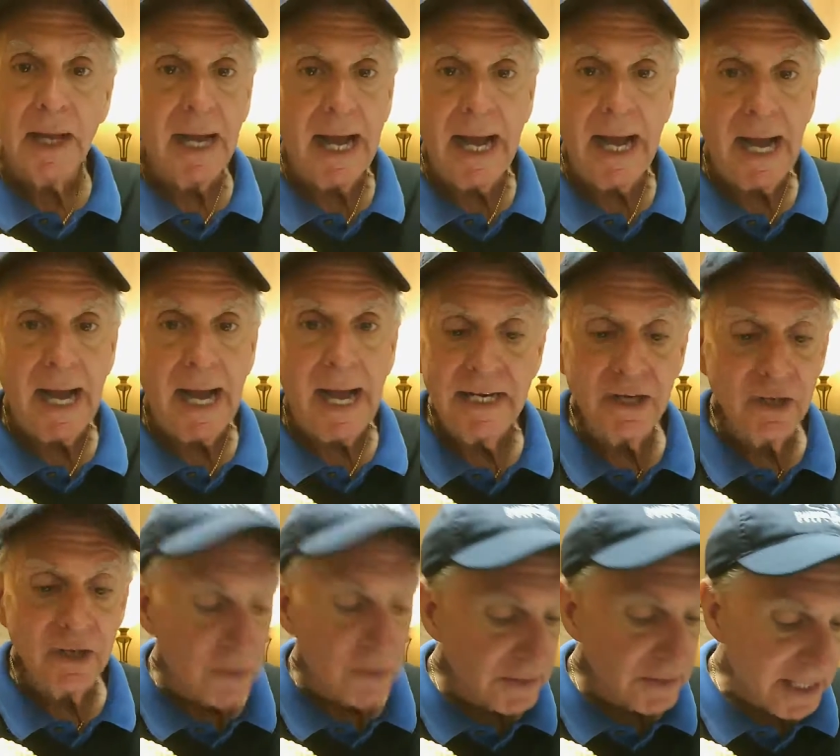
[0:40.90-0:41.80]
I didn't
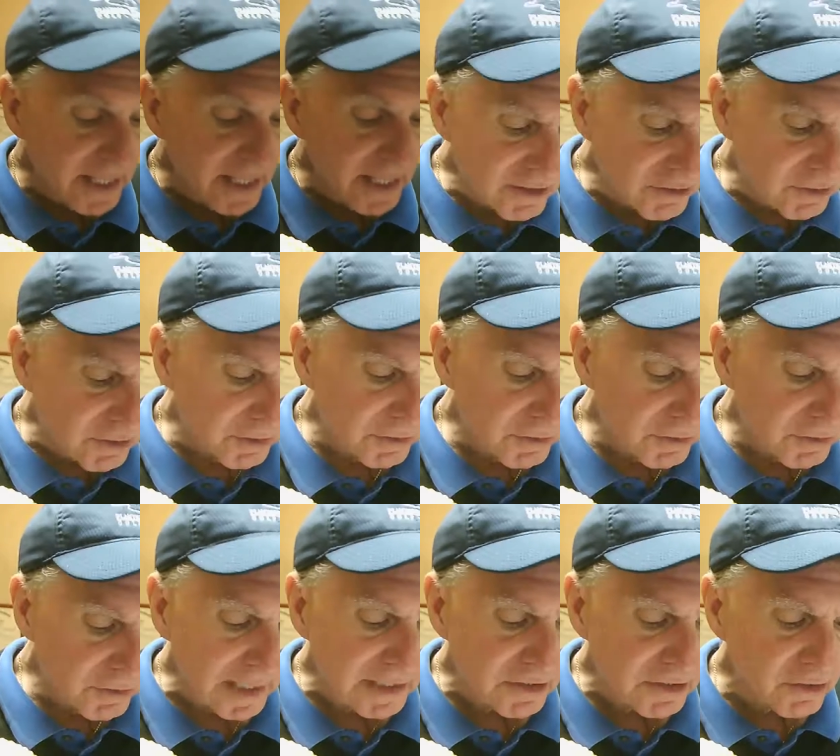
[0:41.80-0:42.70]
know the answer. So
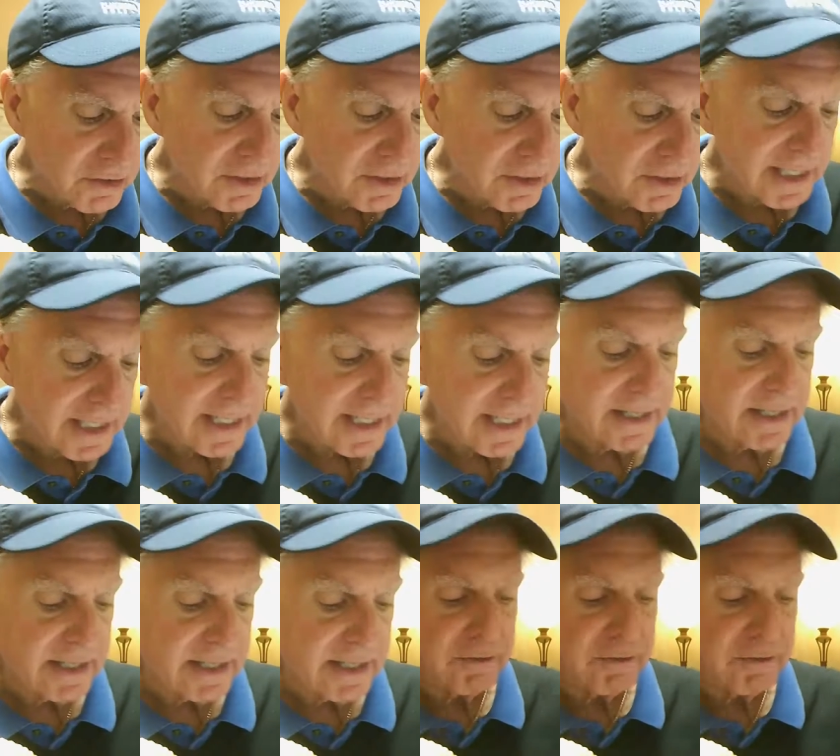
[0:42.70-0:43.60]
I started
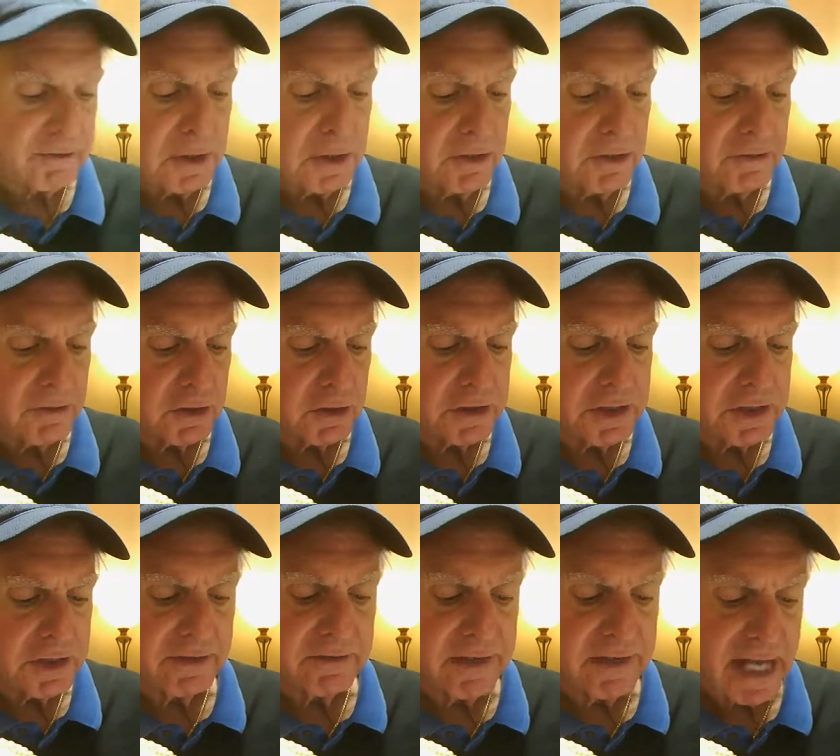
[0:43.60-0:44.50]
digging, and from the
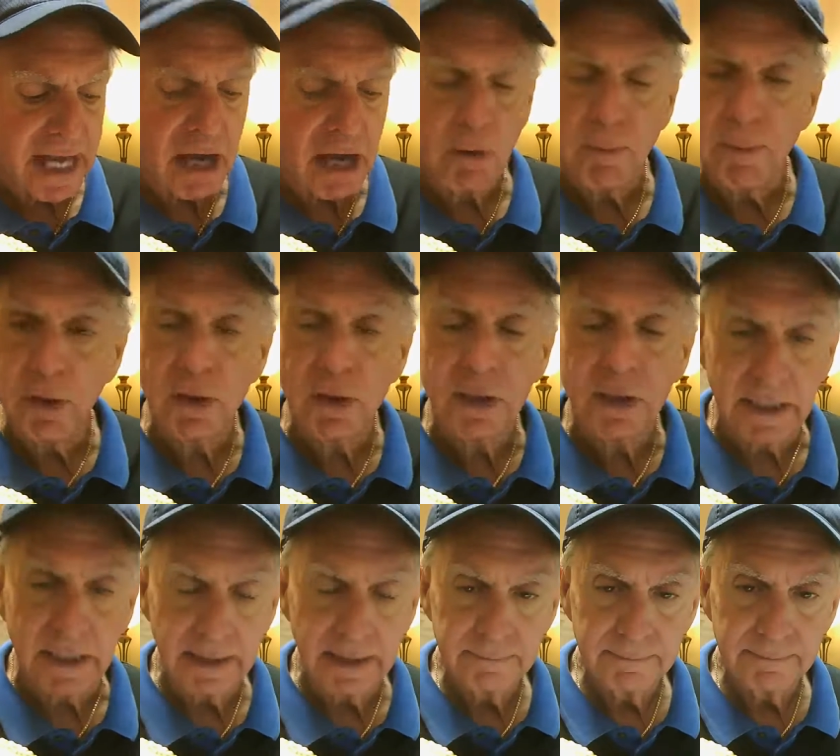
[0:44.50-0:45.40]
University of Cal
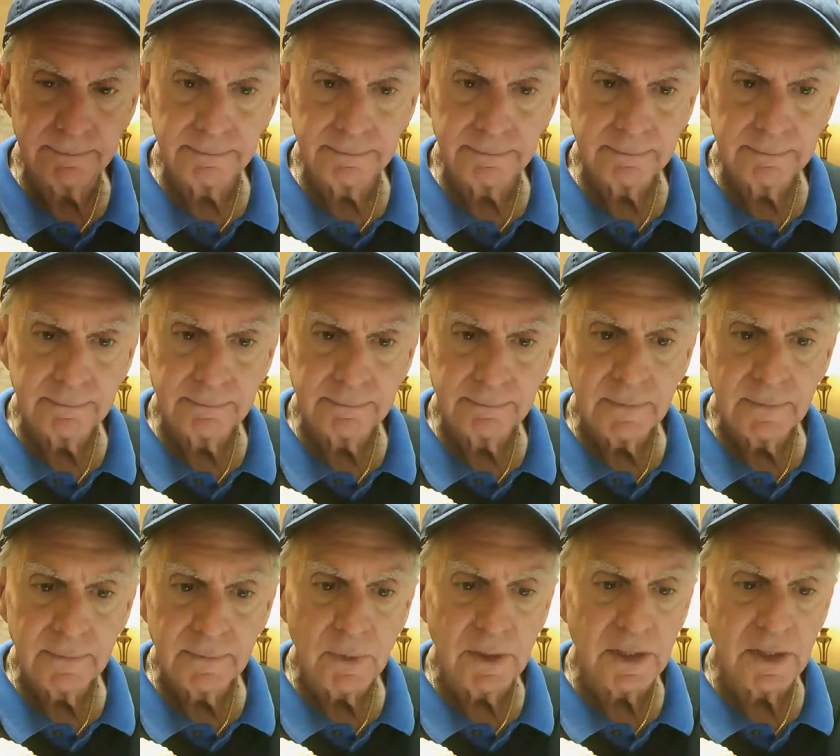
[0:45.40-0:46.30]
Berkeley,
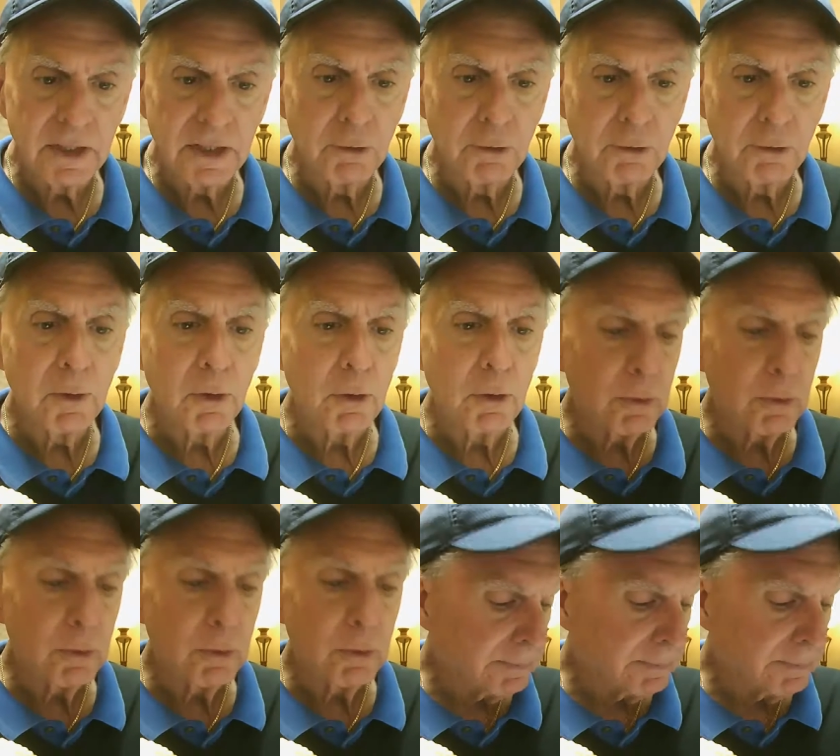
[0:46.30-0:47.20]
the
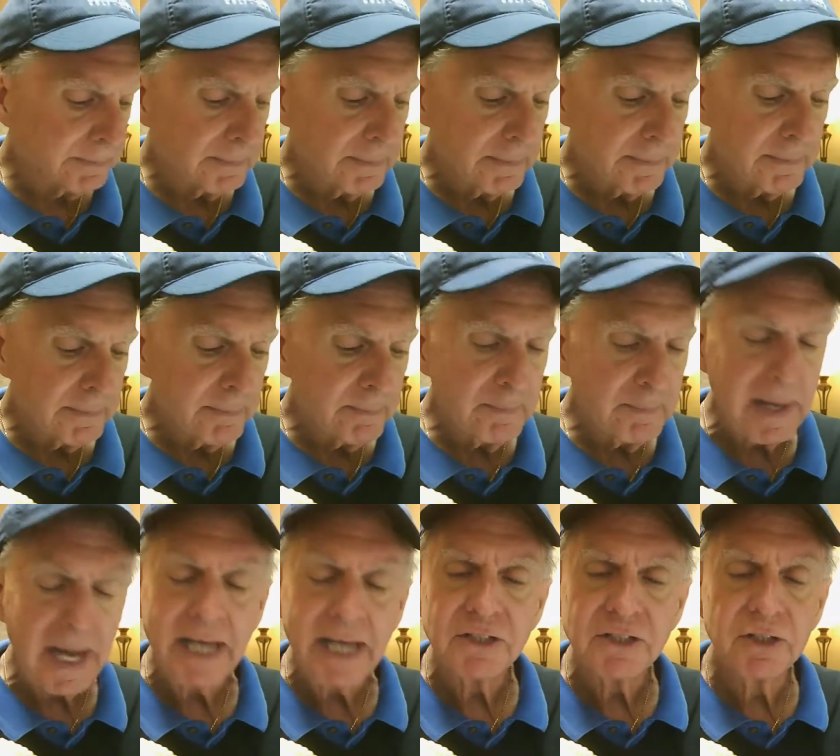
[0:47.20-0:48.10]
liberal
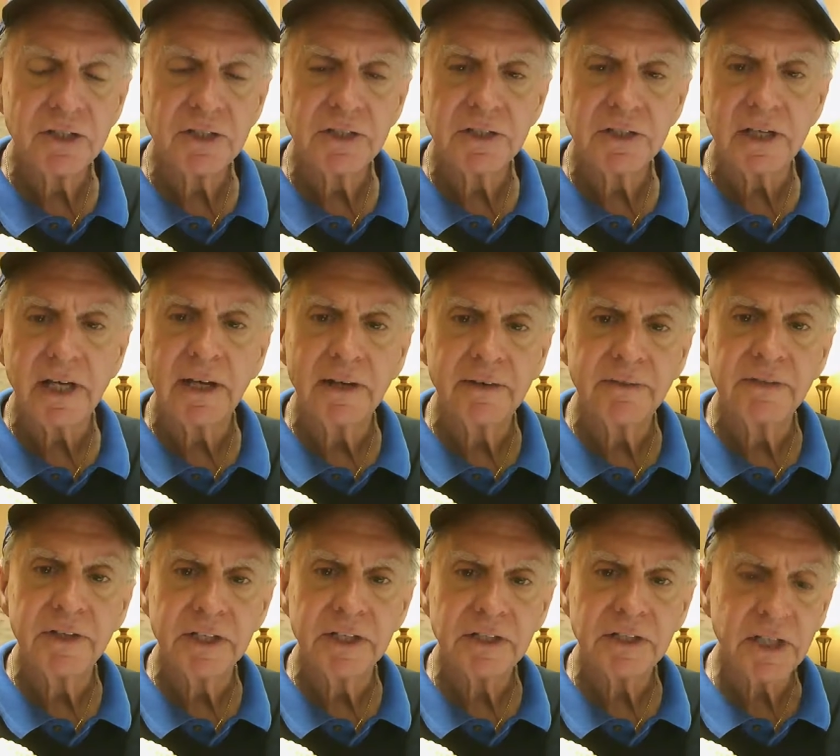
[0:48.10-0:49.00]
bastions
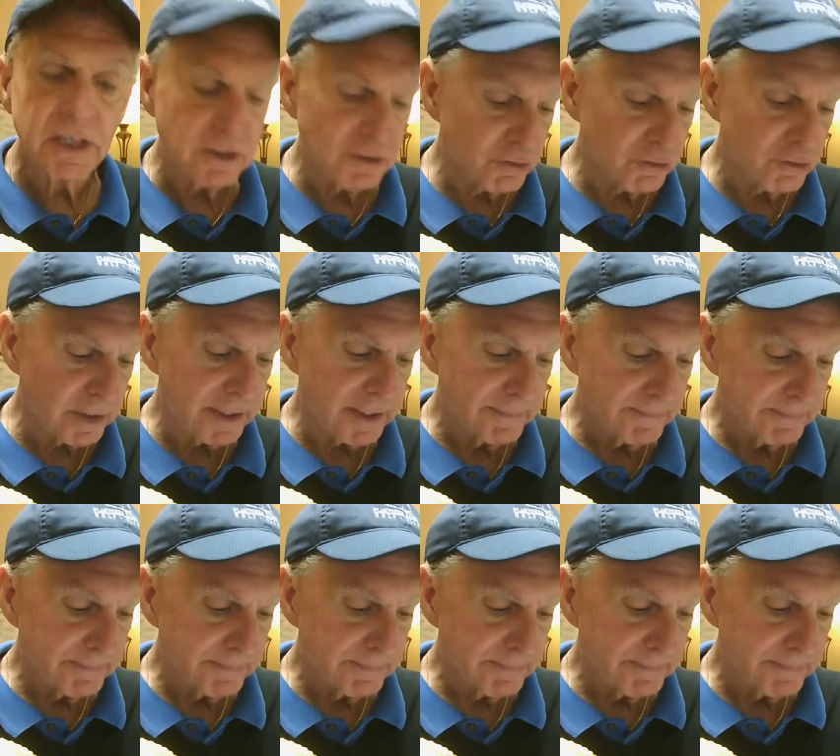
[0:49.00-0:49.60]
of this country,